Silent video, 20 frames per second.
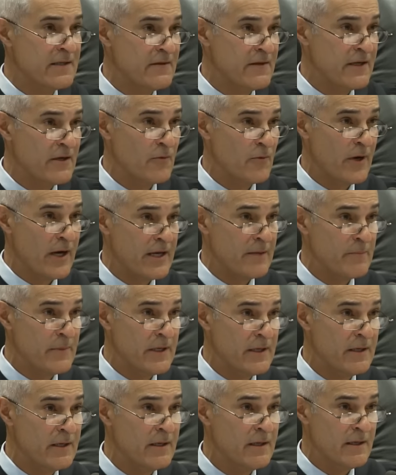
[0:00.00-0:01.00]
to the legal
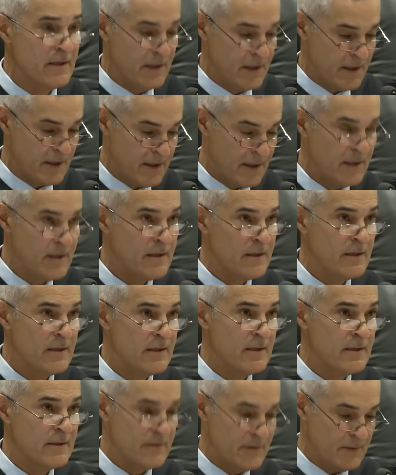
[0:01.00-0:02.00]
case, is that there were
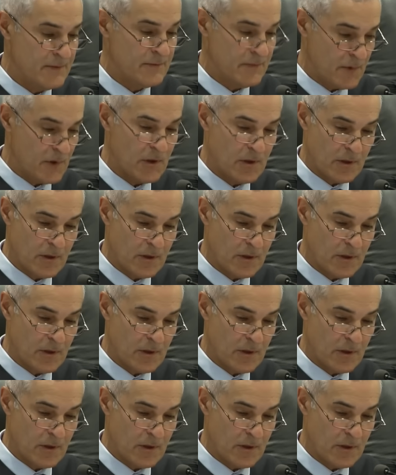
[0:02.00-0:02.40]
more than